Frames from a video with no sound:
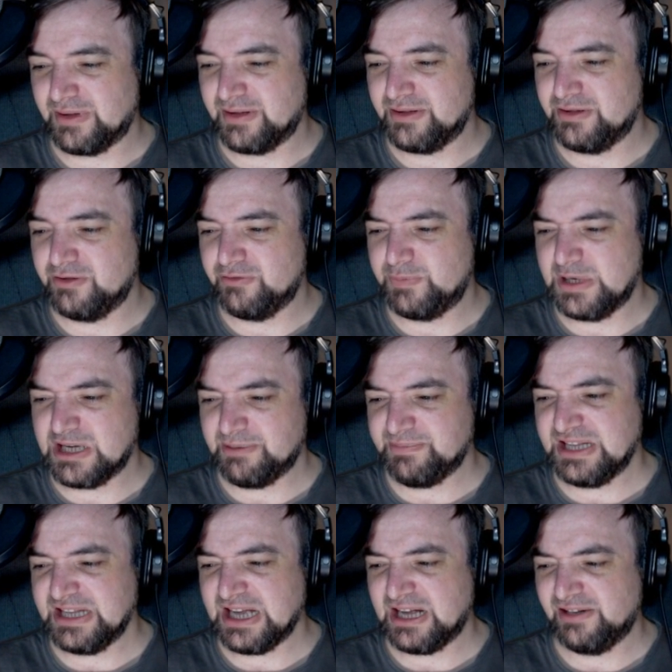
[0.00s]
you've been up
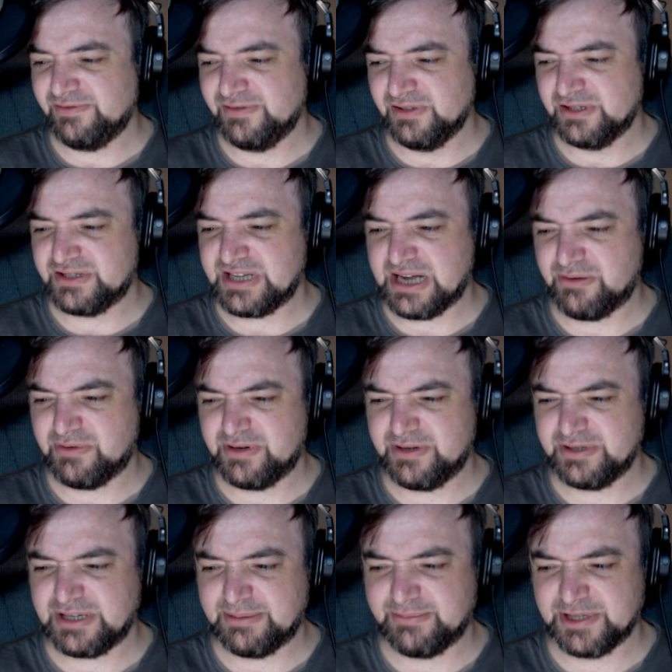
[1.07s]
the Eiffel Tower,
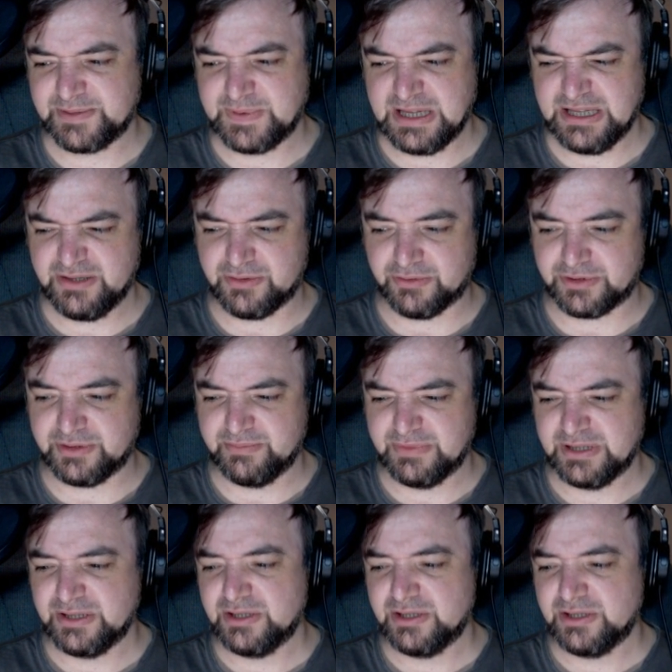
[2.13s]
camera spot. That's awesome.